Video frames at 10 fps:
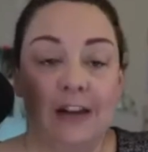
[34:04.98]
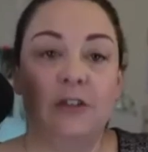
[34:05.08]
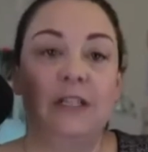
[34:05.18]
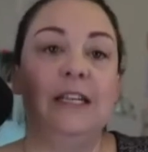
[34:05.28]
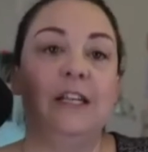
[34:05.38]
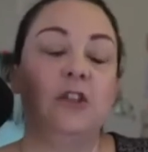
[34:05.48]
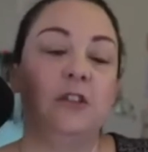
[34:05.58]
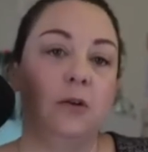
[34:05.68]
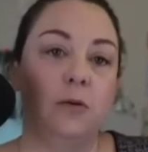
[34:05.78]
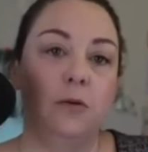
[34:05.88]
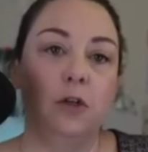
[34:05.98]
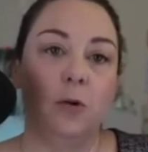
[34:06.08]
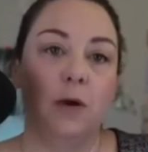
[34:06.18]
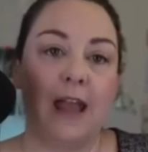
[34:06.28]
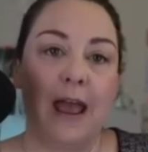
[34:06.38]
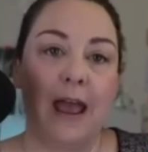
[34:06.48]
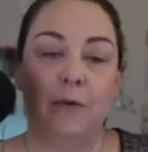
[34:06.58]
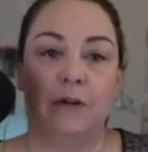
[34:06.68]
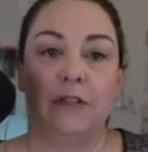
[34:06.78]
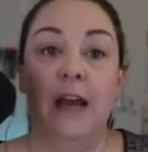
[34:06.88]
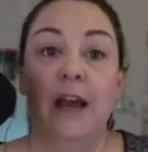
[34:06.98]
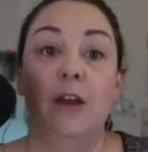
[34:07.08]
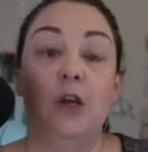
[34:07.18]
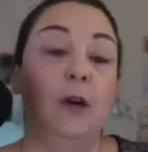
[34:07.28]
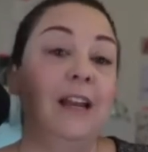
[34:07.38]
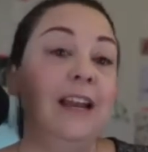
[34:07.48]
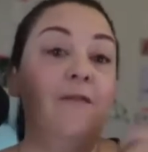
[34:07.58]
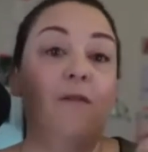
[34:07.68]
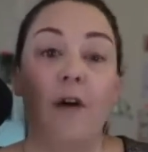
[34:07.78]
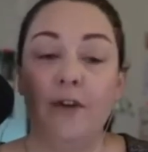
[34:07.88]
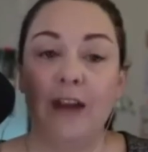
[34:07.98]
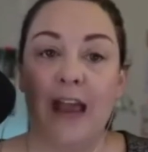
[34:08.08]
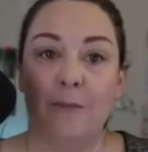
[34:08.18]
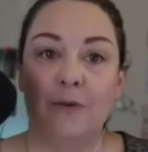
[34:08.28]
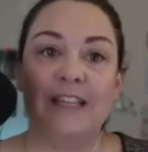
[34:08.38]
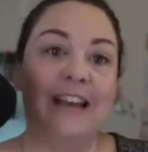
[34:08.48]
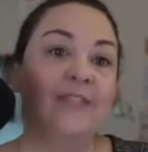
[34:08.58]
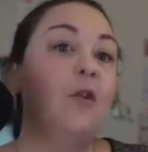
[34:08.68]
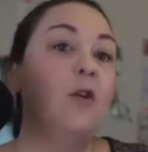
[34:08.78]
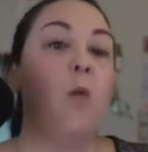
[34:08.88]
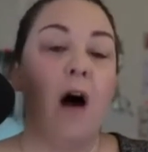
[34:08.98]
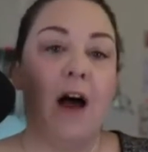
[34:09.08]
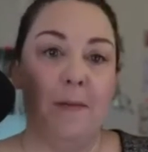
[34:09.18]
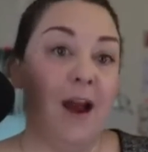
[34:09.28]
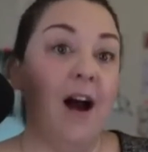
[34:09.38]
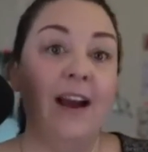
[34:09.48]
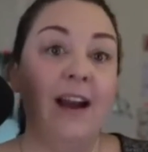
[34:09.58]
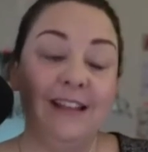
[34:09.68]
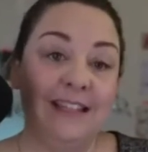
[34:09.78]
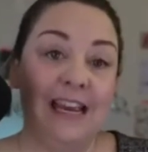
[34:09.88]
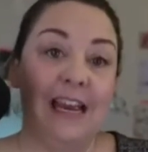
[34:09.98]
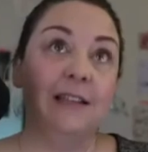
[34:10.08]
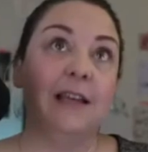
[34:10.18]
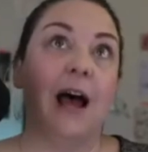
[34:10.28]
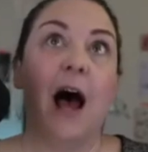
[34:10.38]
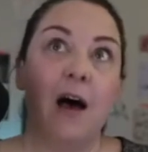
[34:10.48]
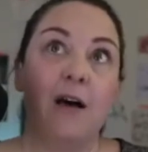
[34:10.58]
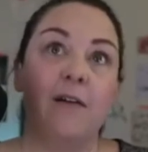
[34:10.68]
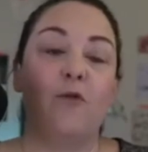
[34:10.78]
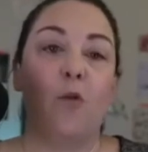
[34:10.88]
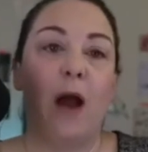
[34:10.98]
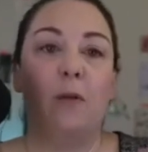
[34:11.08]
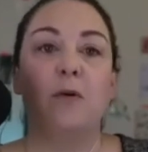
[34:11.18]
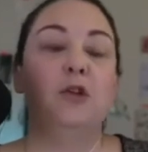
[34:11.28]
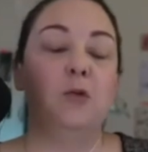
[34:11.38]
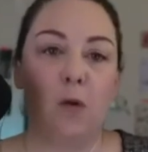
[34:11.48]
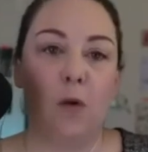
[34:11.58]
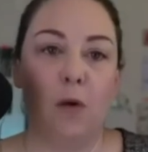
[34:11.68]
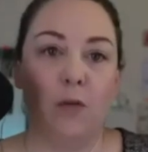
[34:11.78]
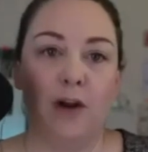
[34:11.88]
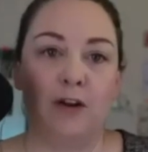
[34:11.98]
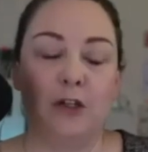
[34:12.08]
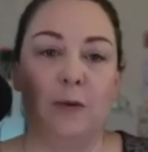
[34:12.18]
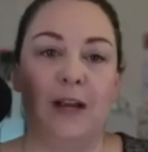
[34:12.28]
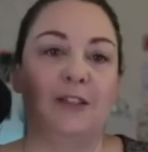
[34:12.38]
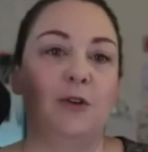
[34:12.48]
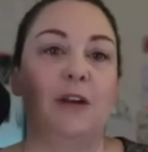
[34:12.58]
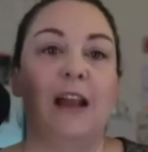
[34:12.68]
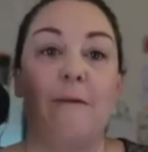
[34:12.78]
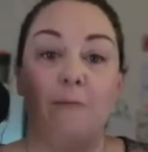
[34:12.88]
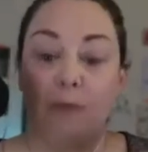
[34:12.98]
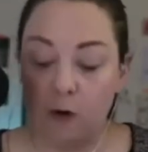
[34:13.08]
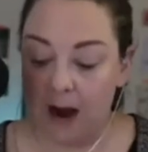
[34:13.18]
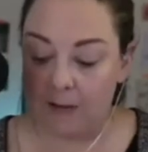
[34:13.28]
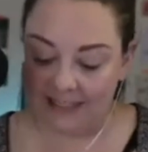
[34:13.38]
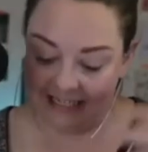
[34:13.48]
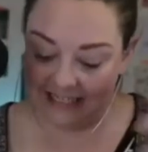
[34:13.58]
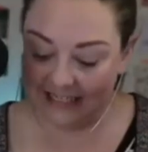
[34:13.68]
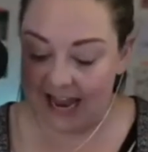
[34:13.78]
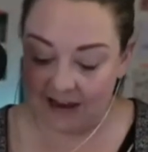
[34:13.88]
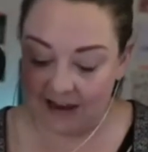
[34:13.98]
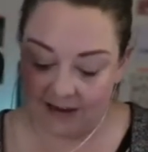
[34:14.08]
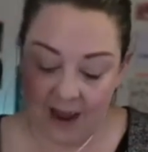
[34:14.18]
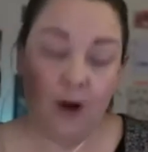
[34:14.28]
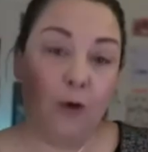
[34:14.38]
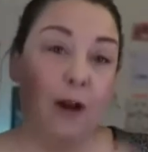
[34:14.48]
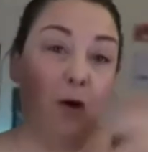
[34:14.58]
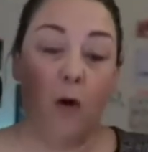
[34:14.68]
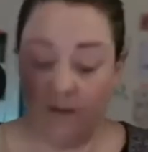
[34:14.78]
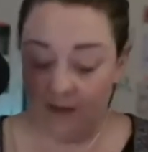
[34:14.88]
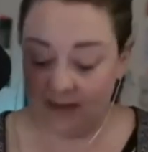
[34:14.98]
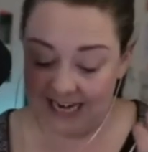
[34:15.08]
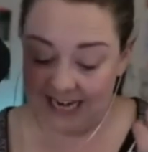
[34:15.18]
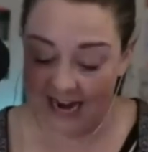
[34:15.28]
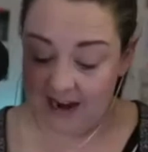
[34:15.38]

teach us to our campers. You can involve your campers in the why, behind the scenes of why we're doing what we are doing. So you can have programs like Stand, create quote of the day,